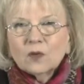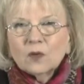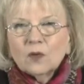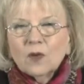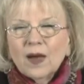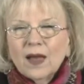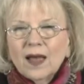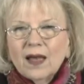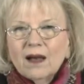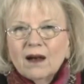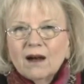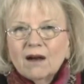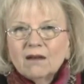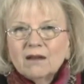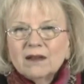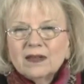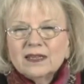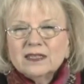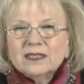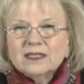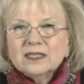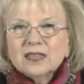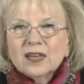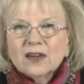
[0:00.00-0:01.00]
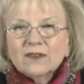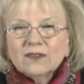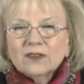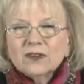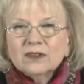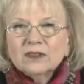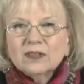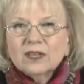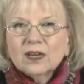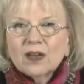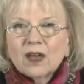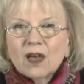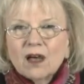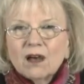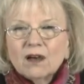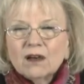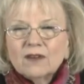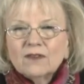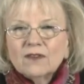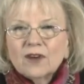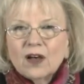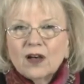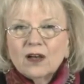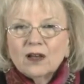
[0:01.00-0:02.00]
Wow, he suffered the
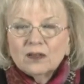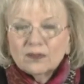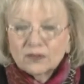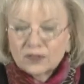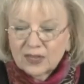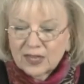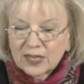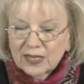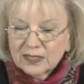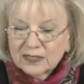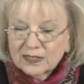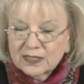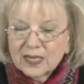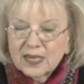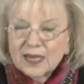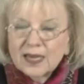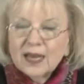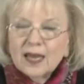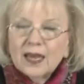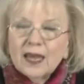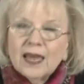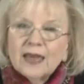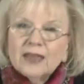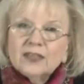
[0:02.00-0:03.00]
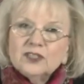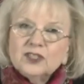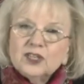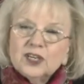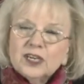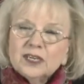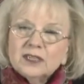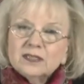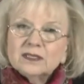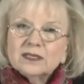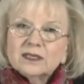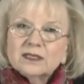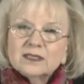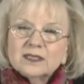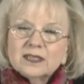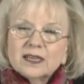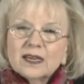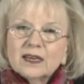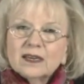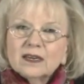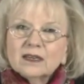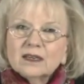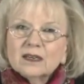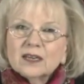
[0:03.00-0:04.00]
law of all things. And Jesus
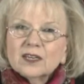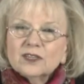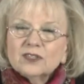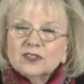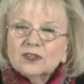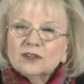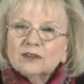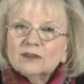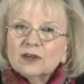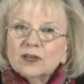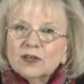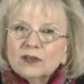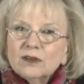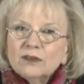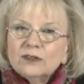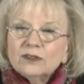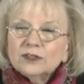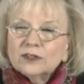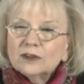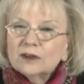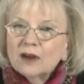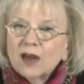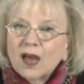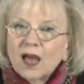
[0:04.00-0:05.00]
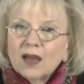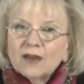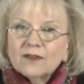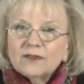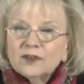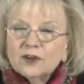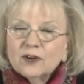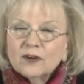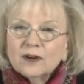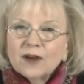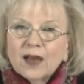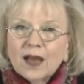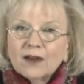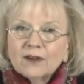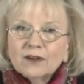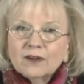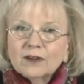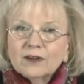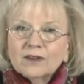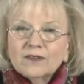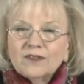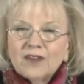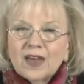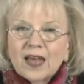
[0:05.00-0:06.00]
said, unless you lose your life, you're not
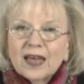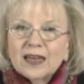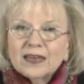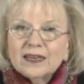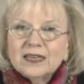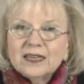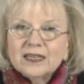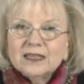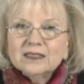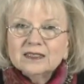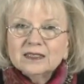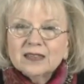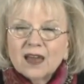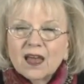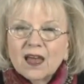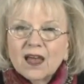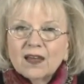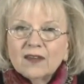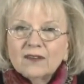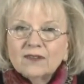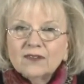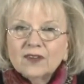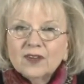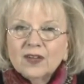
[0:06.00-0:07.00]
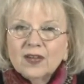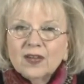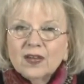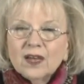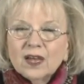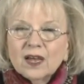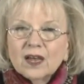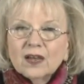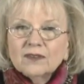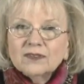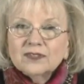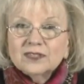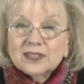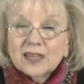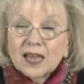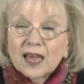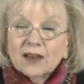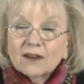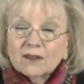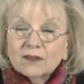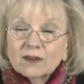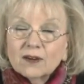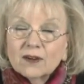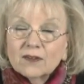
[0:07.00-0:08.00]
going to find his life of
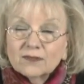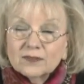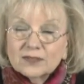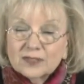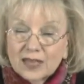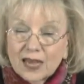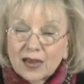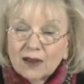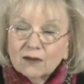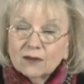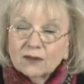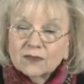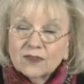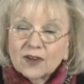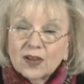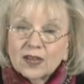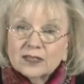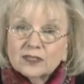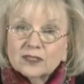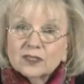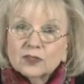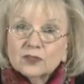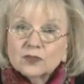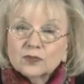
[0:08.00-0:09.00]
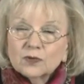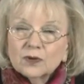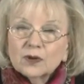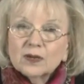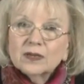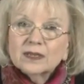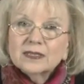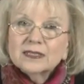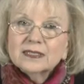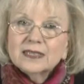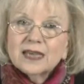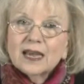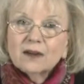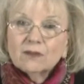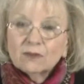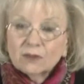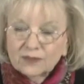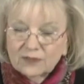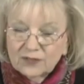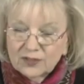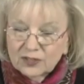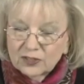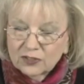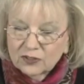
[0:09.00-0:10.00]
sacrifice. It's really a
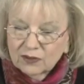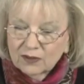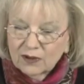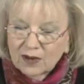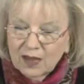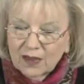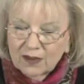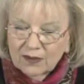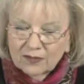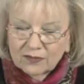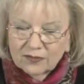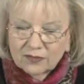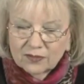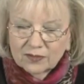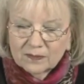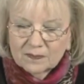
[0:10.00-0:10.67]
sacrificial life.